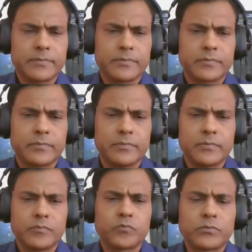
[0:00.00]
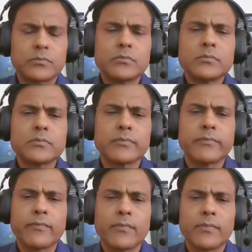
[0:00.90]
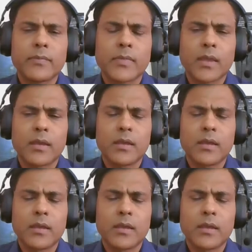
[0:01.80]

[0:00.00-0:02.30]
Nobody speaks.